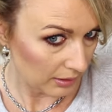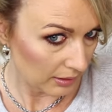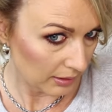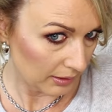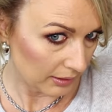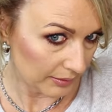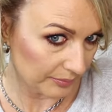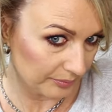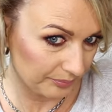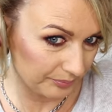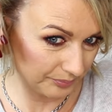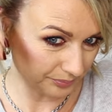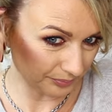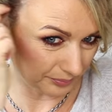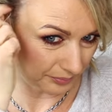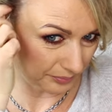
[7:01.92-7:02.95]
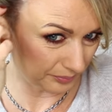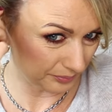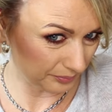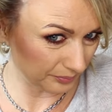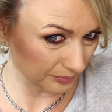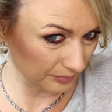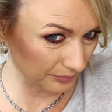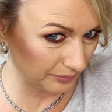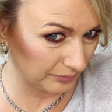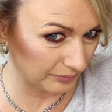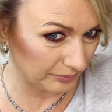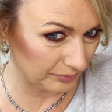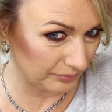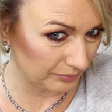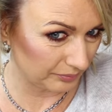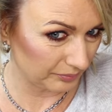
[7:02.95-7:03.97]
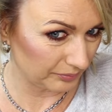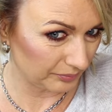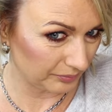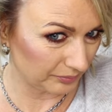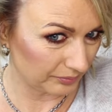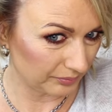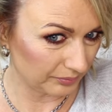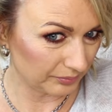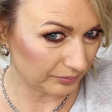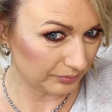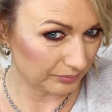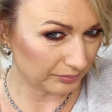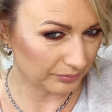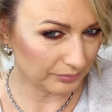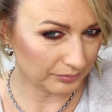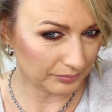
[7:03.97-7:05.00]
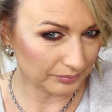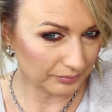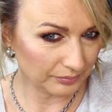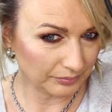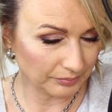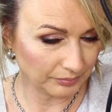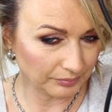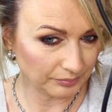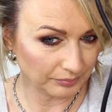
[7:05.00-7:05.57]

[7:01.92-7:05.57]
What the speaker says: (no one is talking)